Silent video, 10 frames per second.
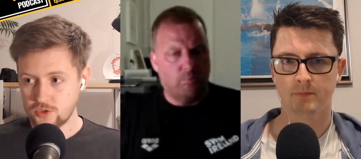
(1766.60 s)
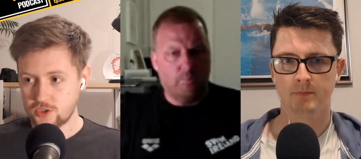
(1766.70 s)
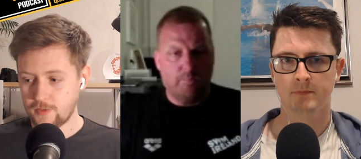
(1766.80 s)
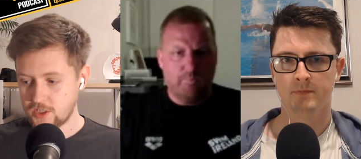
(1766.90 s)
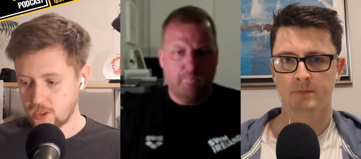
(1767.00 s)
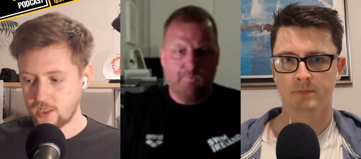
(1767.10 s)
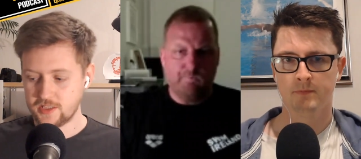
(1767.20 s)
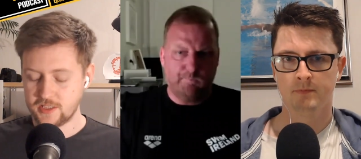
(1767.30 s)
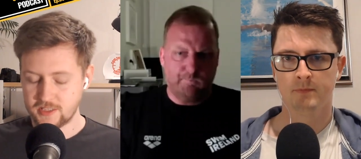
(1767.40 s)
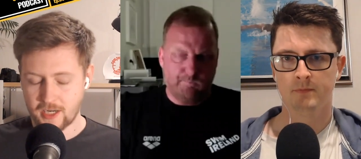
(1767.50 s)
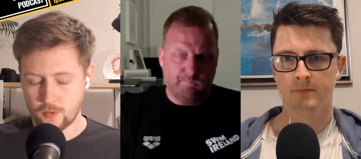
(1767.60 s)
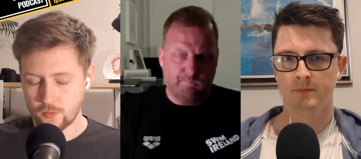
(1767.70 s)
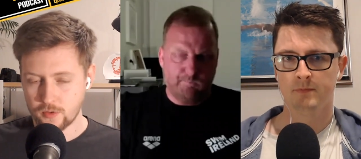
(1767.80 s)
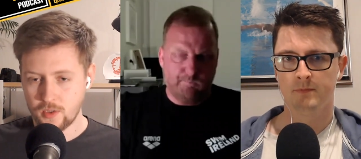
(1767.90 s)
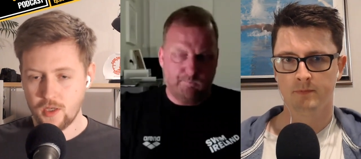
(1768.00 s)
Speaker 1: specializing
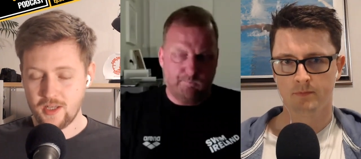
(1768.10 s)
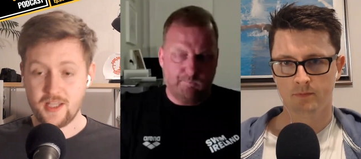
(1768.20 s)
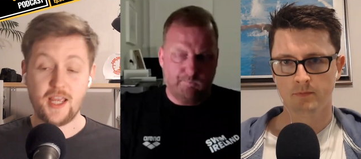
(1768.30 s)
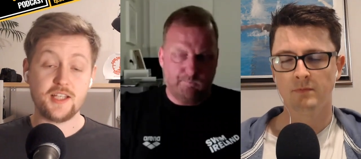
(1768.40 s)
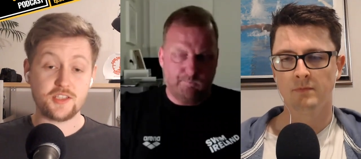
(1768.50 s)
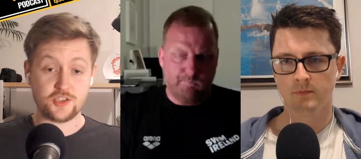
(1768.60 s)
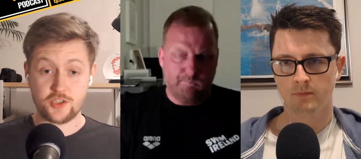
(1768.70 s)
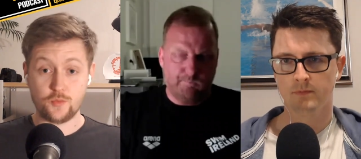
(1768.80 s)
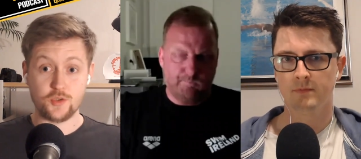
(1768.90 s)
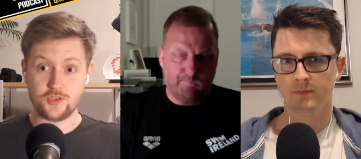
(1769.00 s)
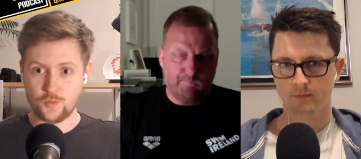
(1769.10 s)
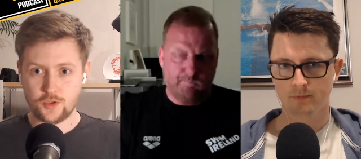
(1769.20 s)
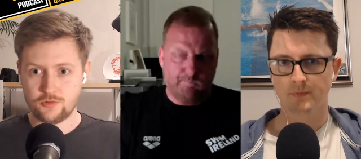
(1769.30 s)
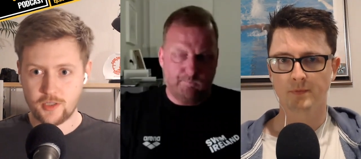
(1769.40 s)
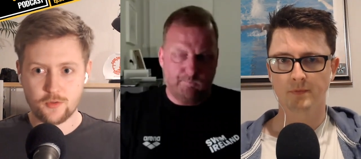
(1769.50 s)
down. Yes, she was the world
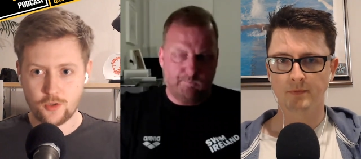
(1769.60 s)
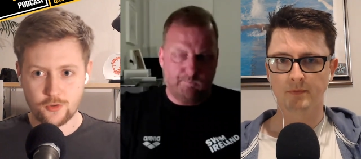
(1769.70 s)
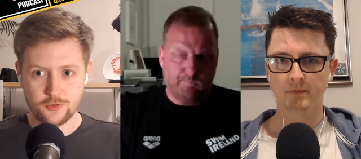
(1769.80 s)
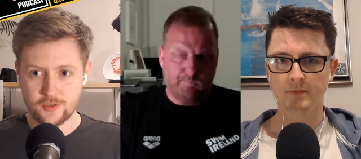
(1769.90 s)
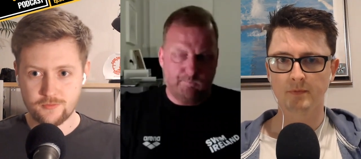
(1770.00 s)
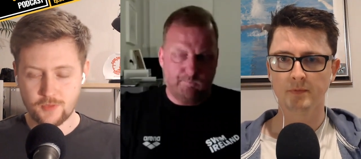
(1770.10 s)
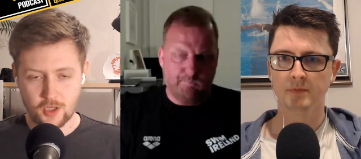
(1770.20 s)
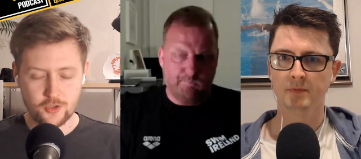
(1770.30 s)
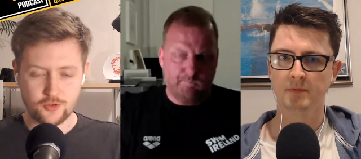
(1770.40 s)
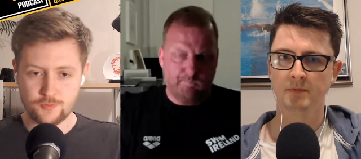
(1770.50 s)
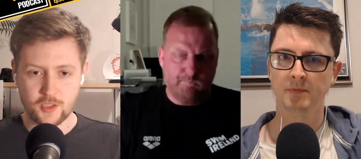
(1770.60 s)
record holder at the 100